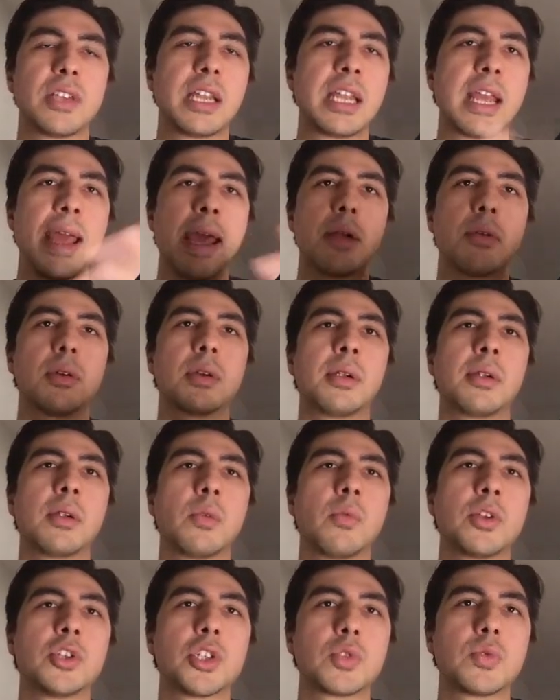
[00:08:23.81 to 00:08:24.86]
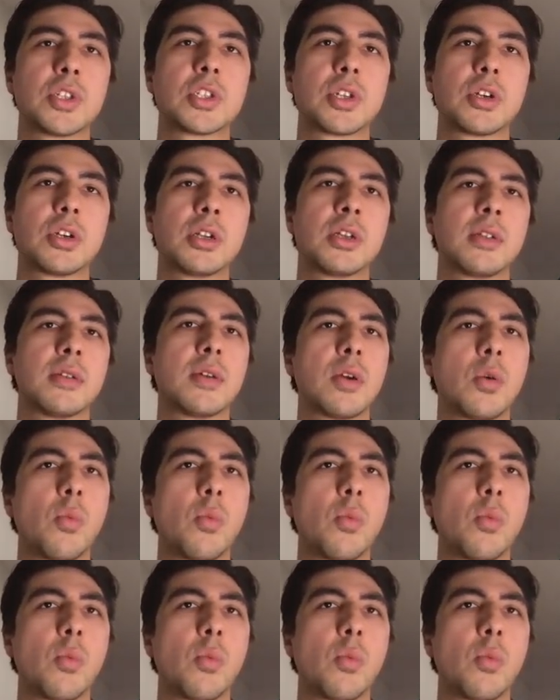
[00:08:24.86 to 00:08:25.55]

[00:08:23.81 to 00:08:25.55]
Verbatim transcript: any error, we just return,